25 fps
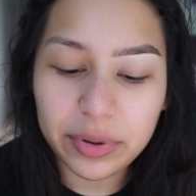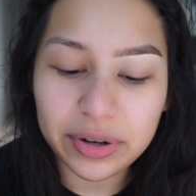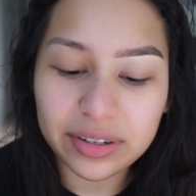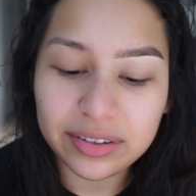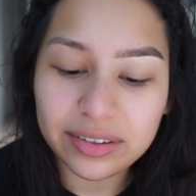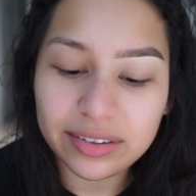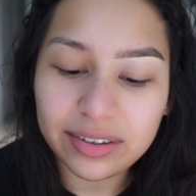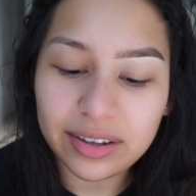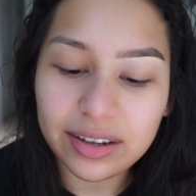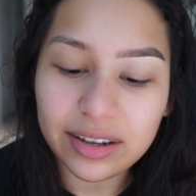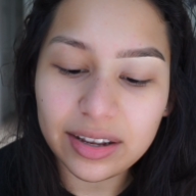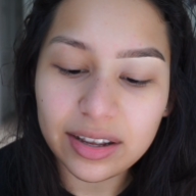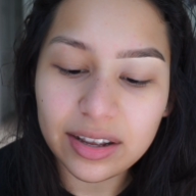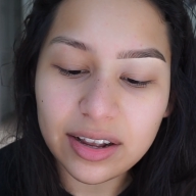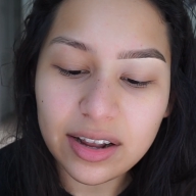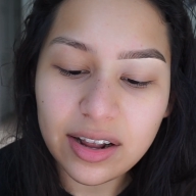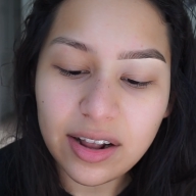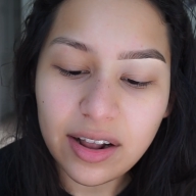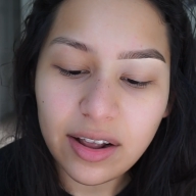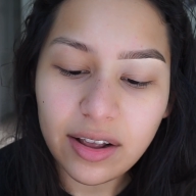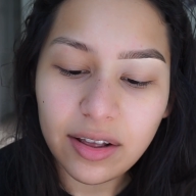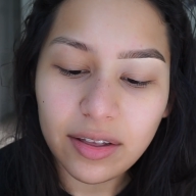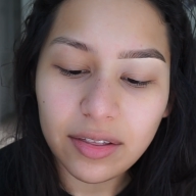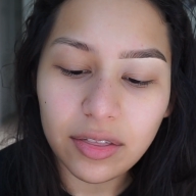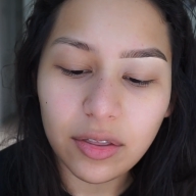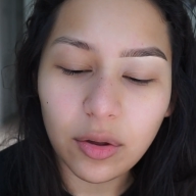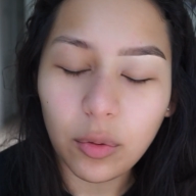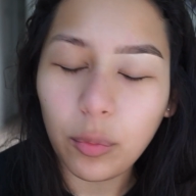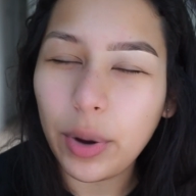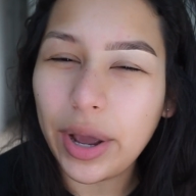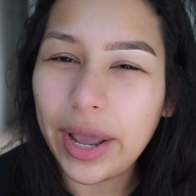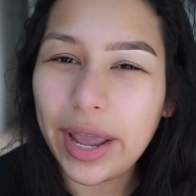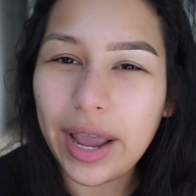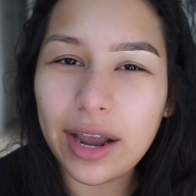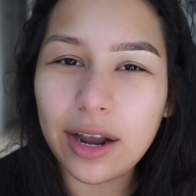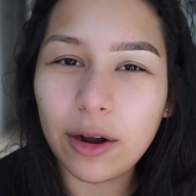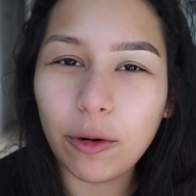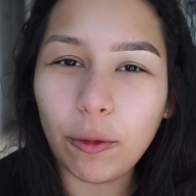but it's like the
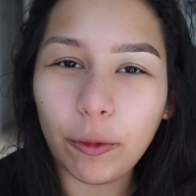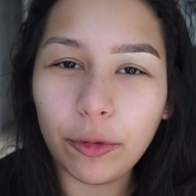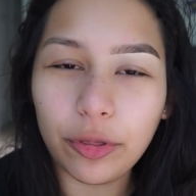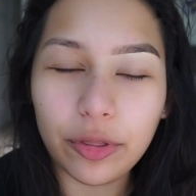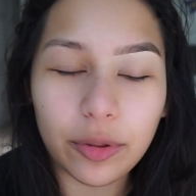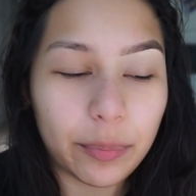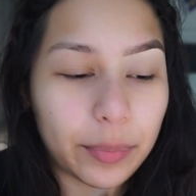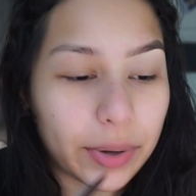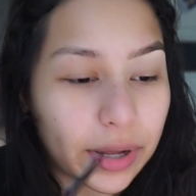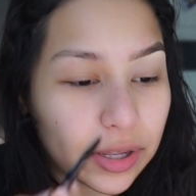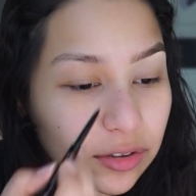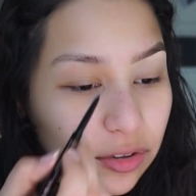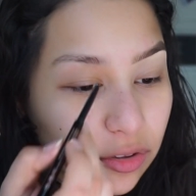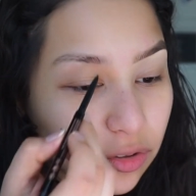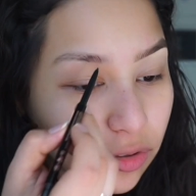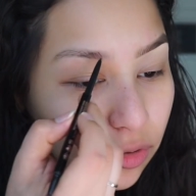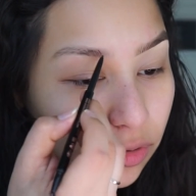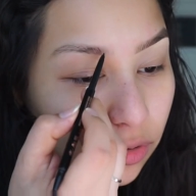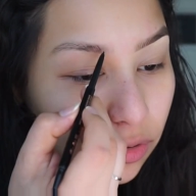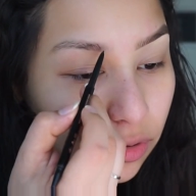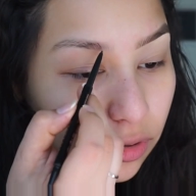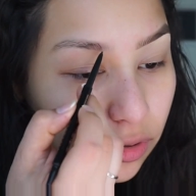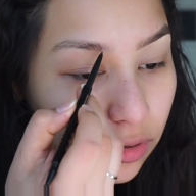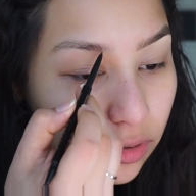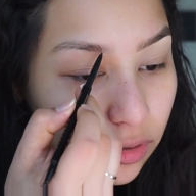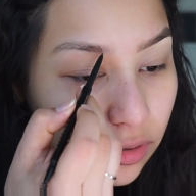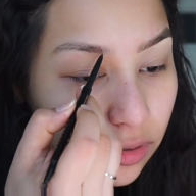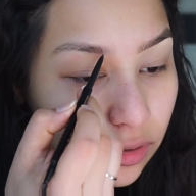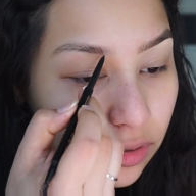way I hold the pencil